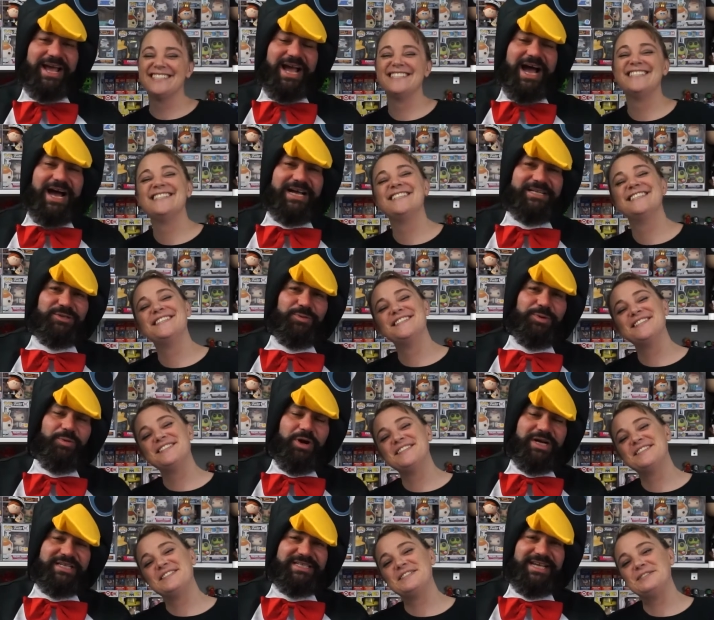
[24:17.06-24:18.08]
Speaker 1: guys, we want
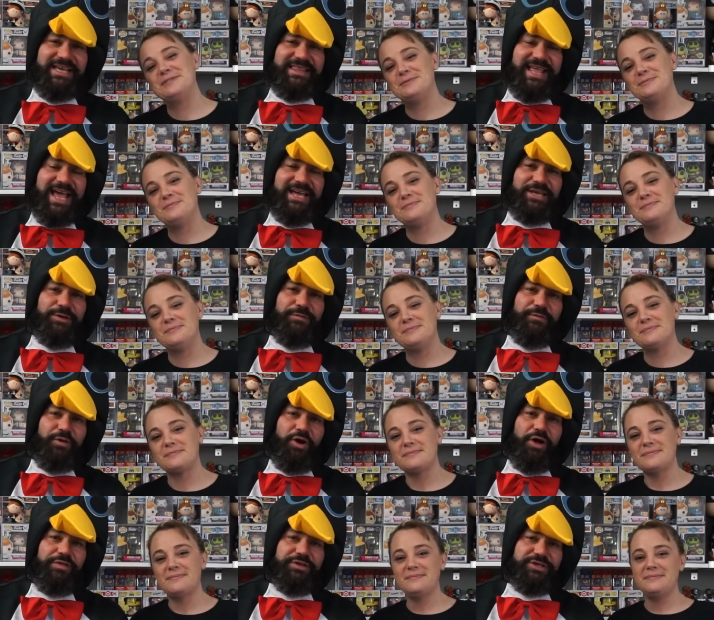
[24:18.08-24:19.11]
to say thank you for
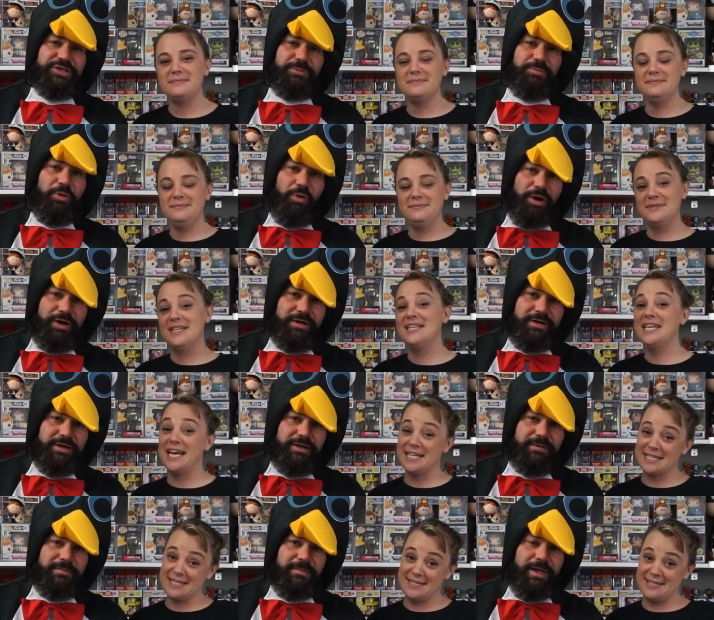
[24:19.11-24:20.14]
all the support.
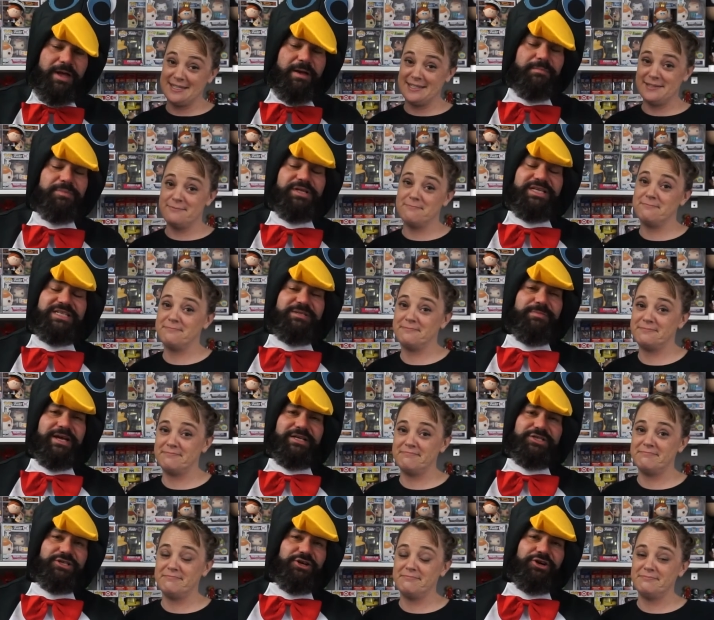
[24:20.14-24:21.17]
Yes. Please make
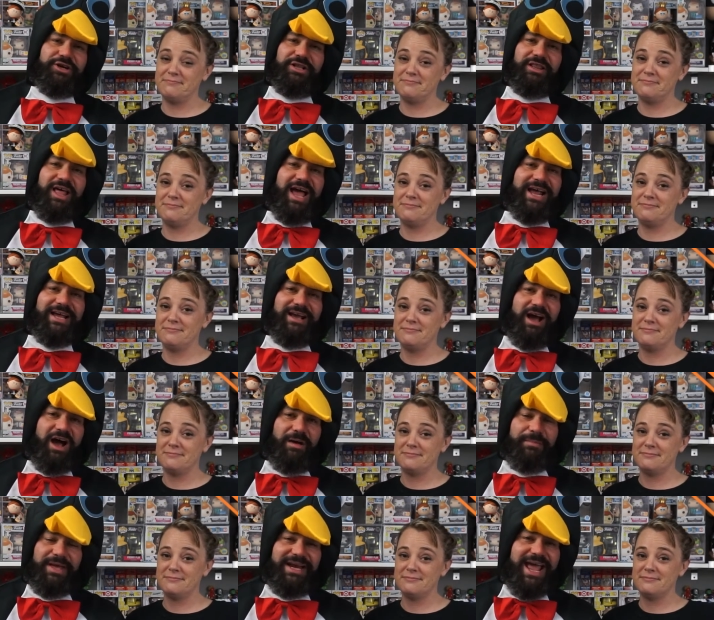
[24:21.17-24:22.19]
sure to like,
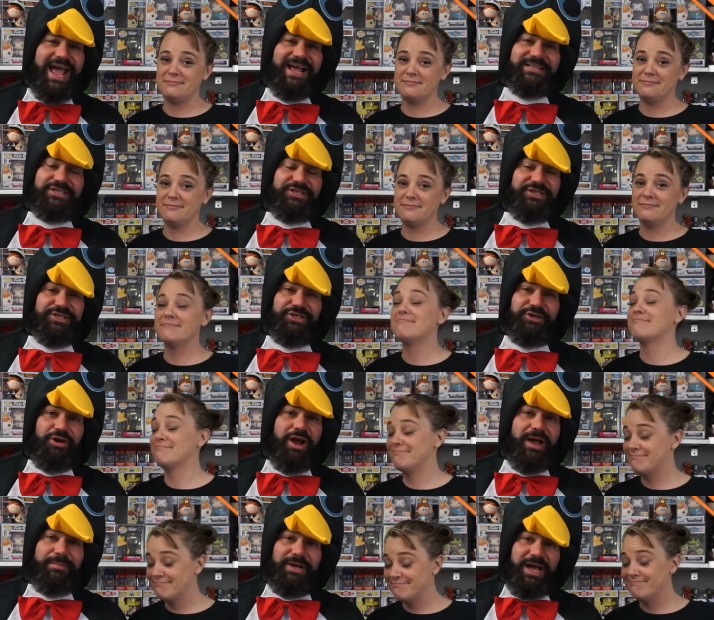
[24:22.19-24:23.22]
comment, and
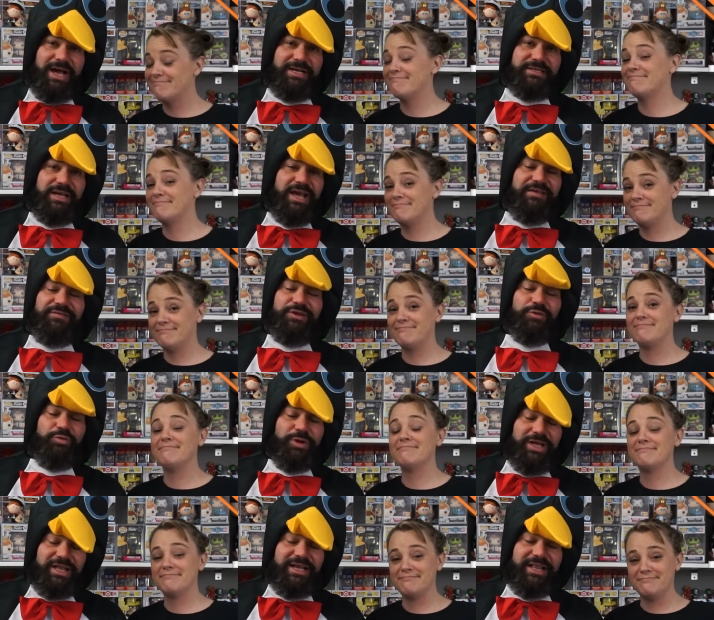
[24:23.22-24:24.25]
subscribe, guys. If you
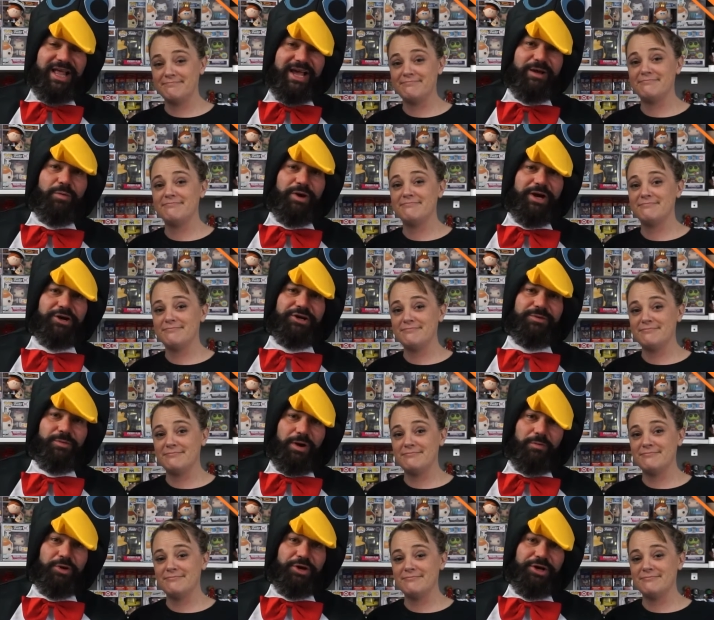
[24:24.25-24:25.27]
really like what our what
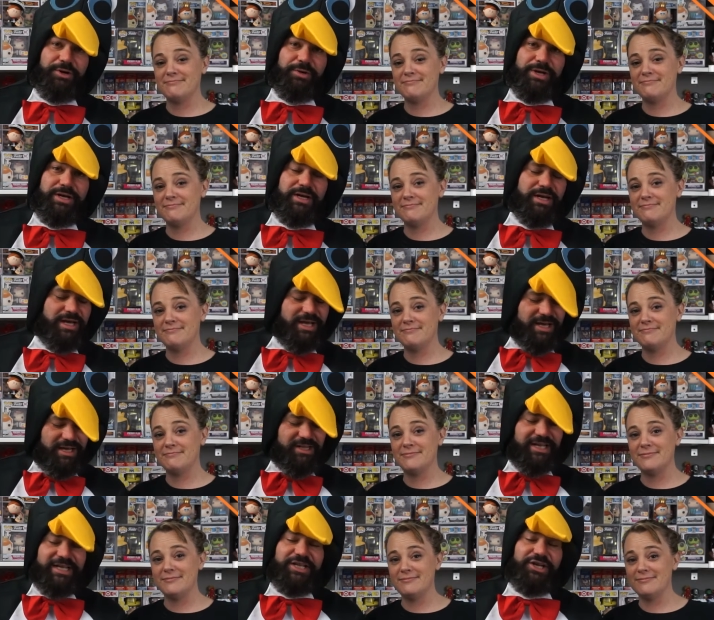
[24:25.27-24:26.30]
we're doing,
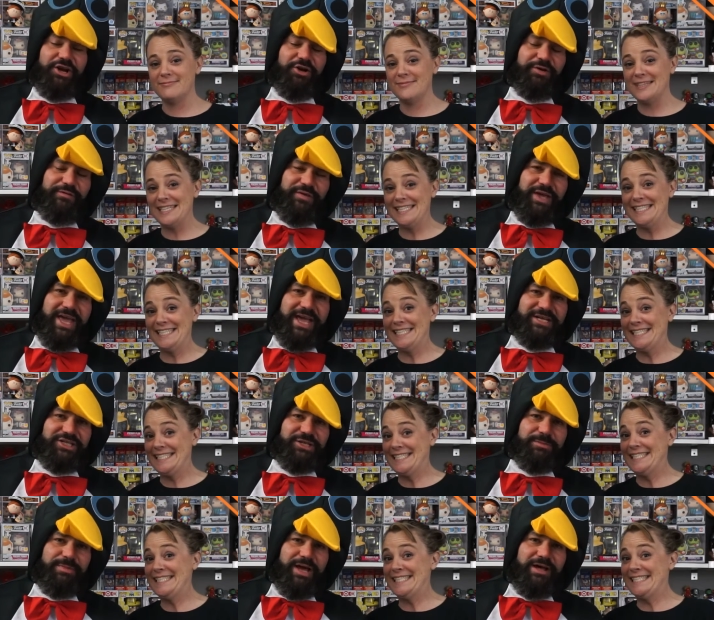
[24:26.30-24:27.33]
click the notification
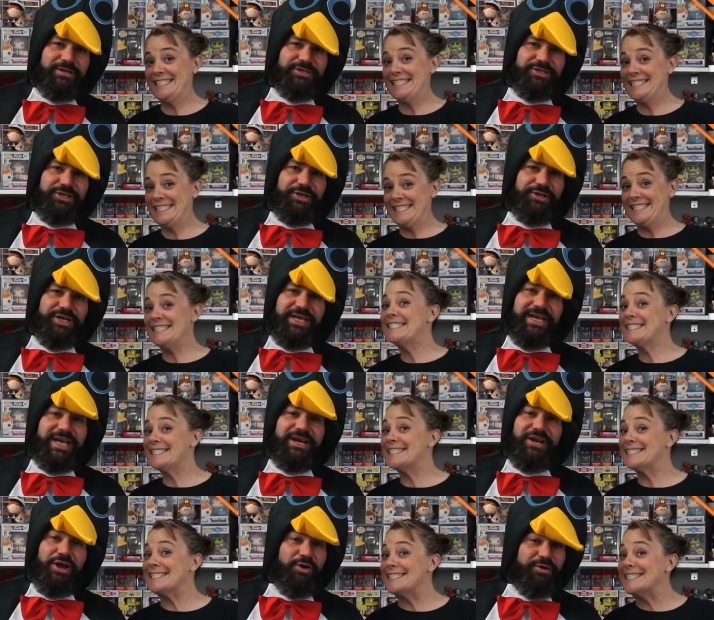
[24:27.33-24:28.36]
bell so you can get
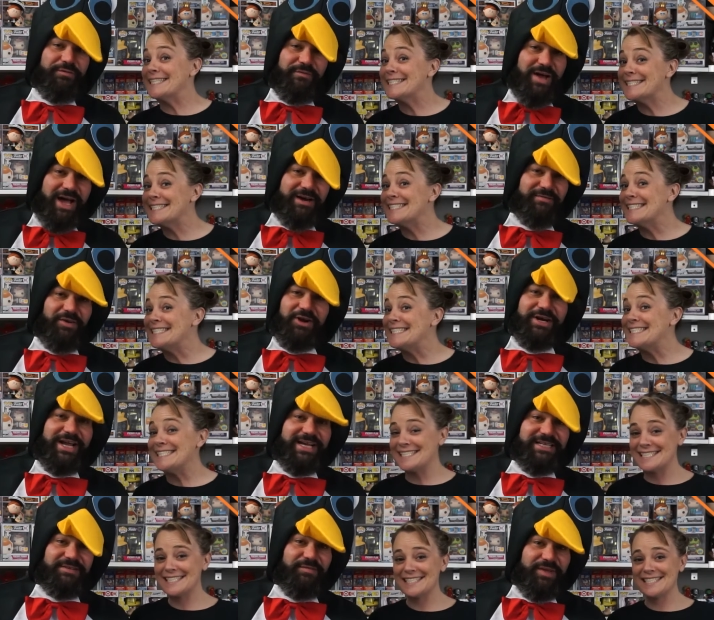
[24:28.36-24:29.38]
notified of our
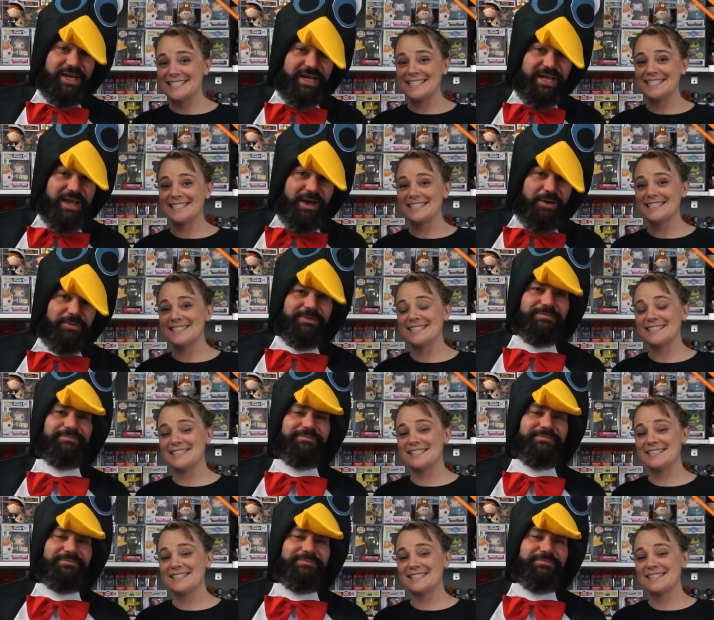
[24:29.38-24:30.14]
next video.